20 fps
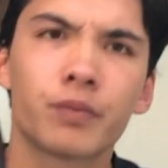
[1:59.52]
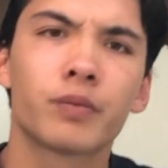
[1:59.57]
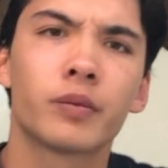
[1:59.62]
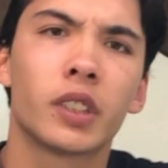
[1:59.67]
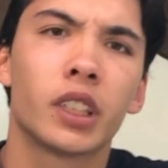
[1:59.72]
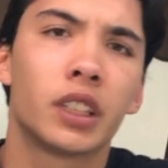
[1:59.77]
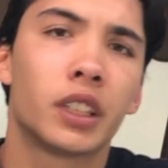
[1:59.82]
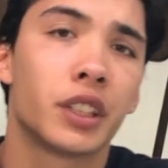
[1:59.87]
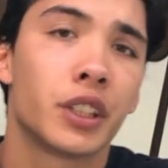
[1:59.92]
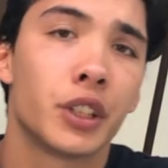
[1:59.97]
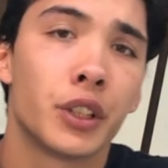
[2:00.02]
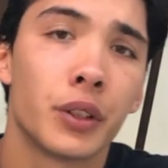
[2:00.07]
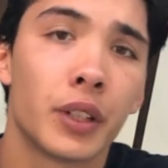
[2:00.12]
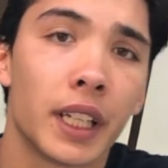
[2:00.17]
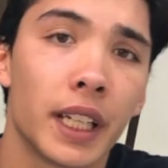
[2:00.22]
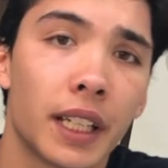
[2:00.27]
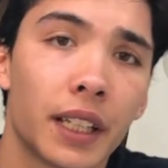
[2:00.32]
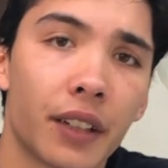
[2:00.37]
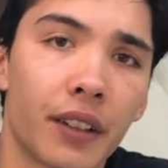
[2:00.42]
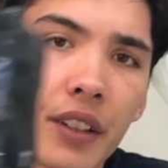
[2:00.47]
This is
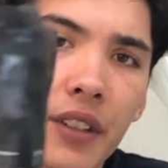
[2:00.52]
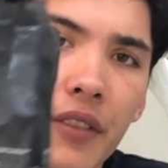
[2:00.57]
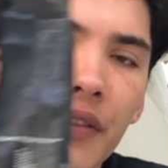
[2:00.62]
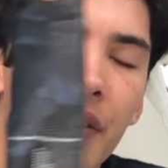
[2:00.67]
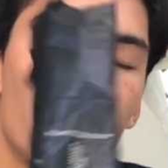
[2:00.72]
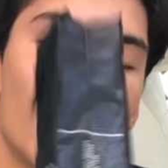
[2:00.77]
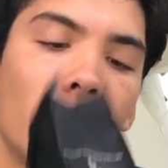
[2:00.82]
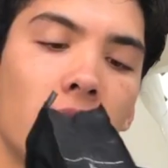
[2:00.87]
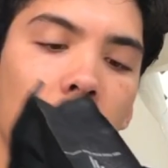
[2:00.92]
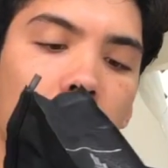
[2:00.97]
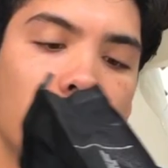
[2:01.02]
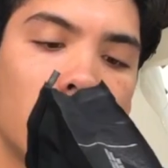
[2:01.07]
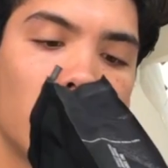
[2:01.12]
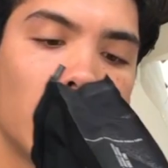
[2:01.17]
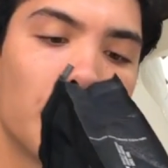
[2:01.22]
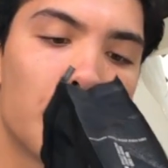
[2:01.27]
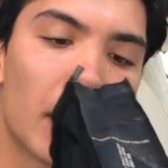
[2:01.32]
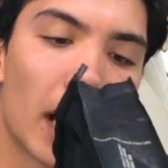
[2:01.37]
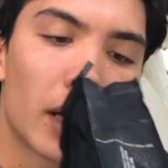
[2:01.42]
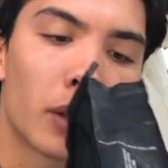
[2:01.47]
unique. It's very
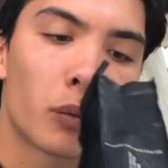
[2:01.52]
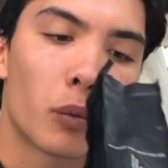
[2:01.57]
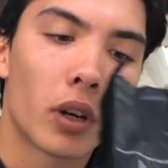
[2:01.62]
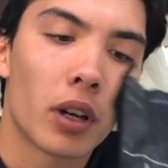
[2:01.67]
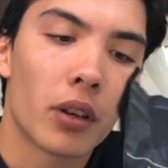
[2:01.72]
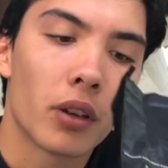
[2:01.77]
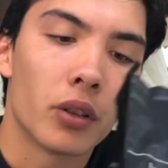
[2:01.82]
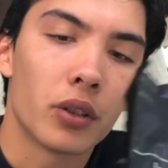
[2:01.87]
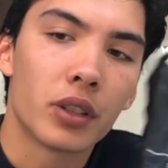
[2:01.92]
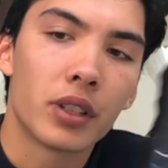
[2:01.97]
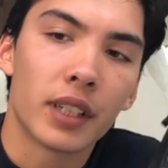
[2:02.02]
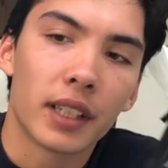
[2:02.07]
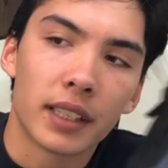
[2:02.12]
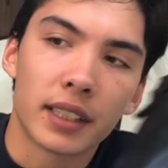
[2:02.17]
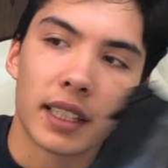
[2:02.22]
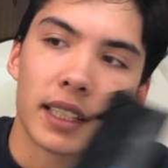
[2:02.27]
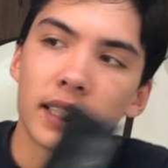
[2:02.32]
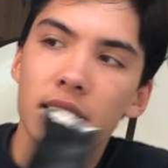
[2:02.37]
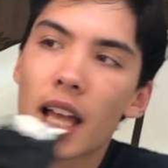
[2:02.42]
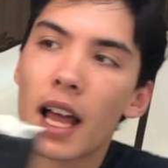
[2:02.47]
deep. That's one of those
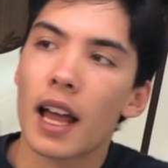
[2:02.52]
things. It